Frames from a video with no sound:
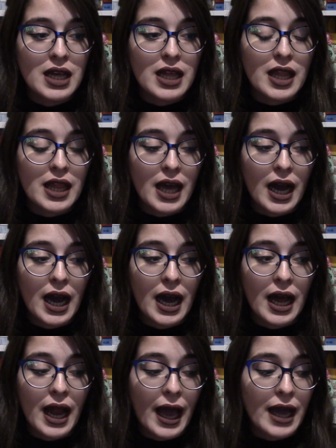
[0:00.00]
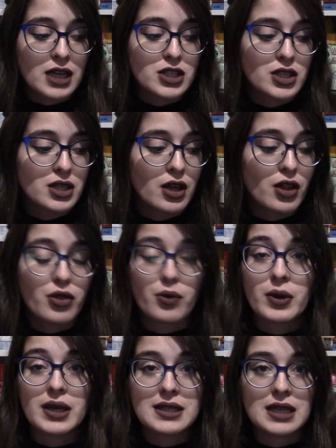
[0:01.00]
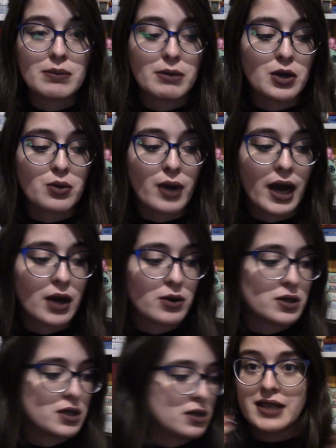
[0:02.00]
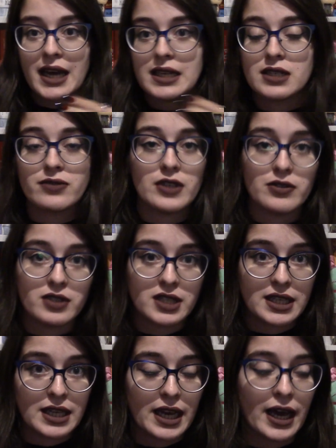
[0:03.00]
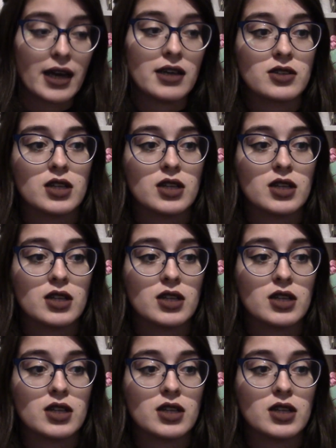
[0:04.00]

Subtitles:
that Act 3 is going to be around 10 to 15k,